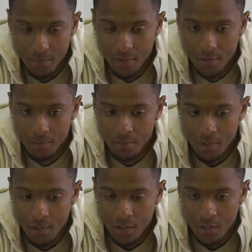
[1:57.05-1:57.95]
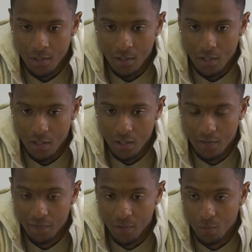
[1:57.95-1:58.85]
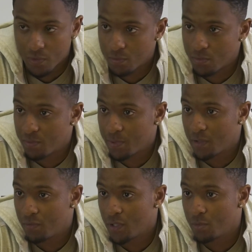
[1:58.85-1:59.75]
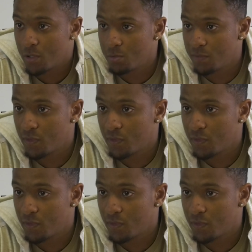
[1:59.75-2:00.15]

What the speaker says: home, I think we've played really well.